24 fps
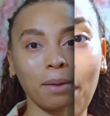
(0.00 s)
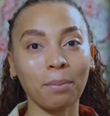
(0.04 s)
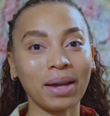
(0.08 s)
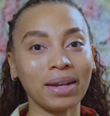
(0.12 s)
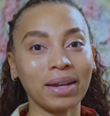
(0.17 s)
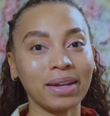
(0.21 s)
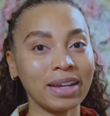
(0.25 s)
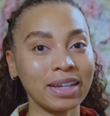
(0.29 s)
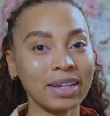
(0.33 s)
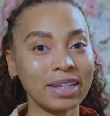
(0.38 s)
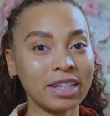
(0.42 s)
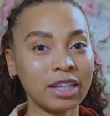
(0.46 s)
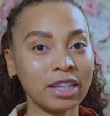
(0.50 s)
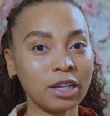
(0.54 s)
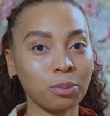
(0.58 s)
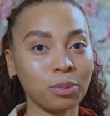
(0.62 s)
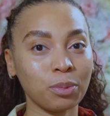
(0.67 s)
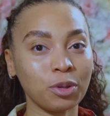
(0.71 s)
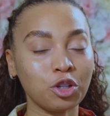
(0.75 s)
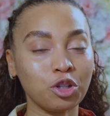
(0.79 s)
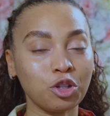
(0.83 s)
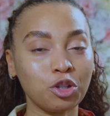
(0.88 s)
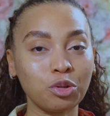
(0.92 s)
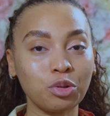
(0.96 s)
my next tip
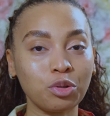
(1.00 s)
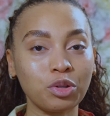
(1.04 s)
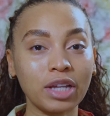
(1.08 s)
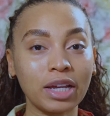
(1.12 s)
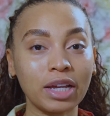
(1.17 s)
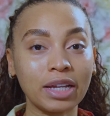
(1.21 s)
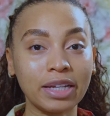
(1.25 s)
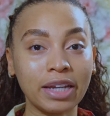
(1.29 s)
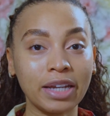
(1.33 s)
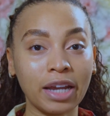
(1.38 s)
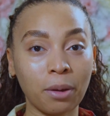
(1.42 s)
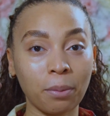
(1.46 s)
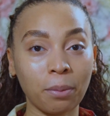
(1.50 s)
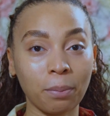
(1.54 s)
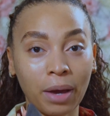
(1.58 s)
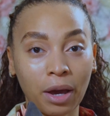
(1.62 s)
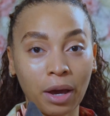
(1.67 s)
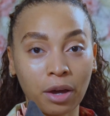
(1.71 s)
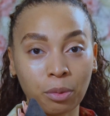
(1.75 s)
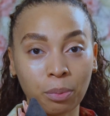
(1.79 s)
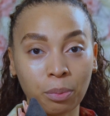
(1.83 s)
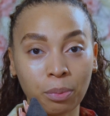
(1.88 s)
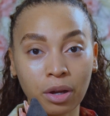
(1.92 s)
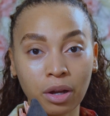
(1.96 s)
is use a damp
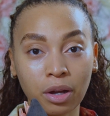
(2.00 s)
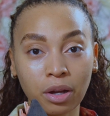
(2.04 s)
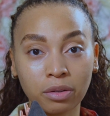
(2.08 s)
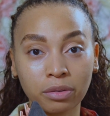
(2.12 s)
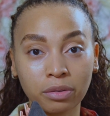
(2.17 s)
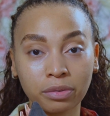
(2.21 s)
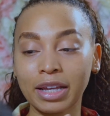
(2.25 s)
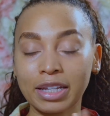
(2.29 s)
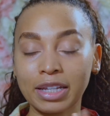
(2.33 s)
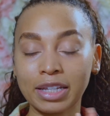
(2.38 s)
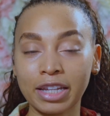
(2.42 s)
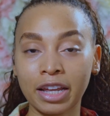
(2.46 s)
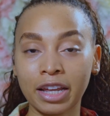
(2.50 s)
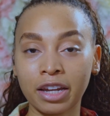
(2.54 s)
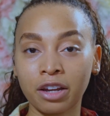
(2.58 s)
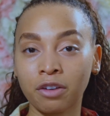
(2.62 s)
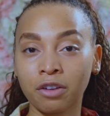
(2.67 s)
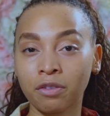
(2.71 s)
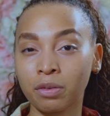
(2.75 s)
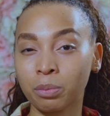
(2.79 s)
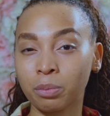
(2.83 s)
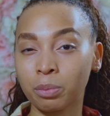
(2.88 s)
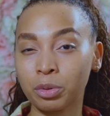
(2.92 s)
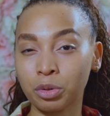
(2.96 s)
powder puff instead
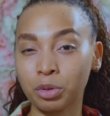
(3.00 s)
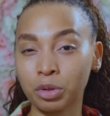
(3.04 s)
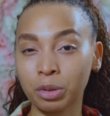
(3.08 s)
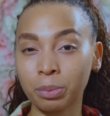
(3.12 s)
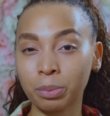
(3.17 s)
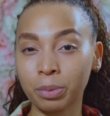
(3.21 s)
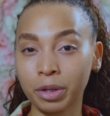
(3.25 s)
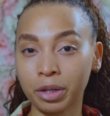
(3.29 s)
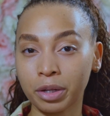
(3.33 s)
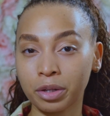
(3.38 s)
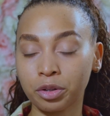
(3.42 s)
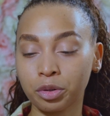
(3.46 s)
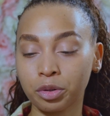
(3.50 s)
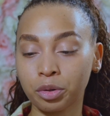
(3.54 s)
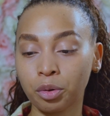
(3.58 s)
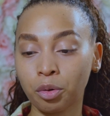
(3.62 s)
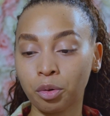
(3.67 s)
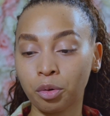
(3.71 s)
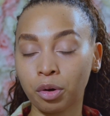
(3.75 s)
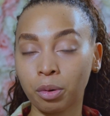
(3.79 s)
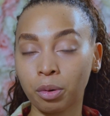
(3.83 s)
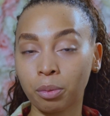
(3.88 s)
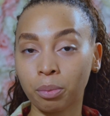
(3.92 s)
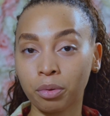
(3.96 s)
of a beauty blender
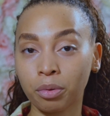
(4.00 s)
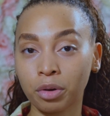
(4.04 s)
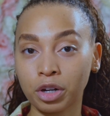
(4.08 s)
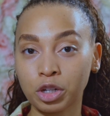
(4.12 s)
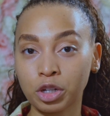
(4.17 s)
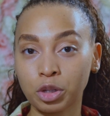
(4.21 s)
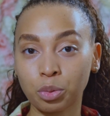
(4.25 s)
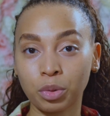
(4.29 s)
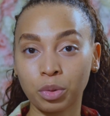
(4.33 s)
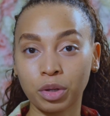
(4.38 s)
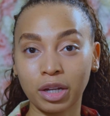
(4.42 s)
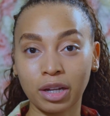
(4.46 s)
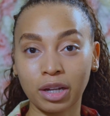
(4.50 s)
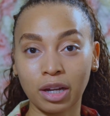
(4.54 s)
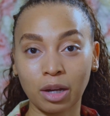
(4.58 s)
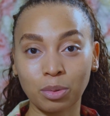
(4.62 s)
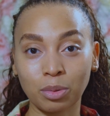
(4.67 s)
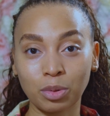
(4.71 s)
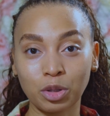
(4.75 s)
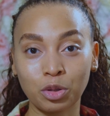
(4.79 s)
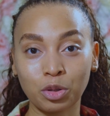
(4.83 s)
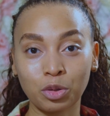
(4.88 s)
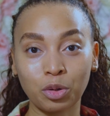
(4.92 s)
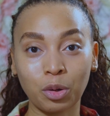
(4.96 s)
or a brush when it
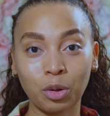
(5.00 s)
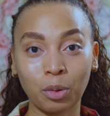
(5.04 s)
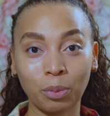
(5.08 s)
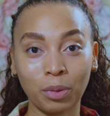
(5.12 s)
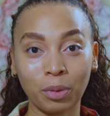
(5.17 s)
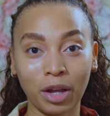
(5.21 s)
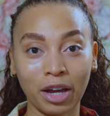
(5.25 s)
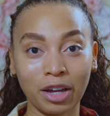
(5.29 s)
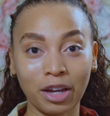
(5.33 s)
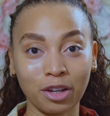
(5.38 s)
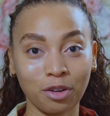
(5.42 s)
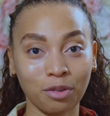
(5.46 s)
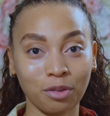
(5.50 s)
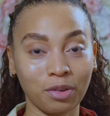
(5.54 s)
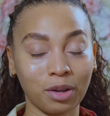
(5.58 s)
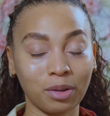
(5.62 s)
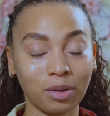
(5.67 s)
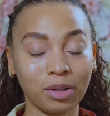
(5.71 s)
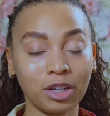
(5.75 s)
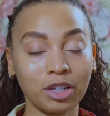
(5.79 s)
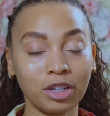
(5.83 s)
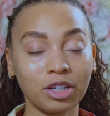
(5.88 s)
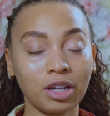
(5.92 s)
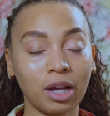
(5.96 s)
comes to applying your
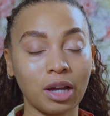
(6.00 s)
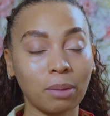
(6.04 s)
foundation.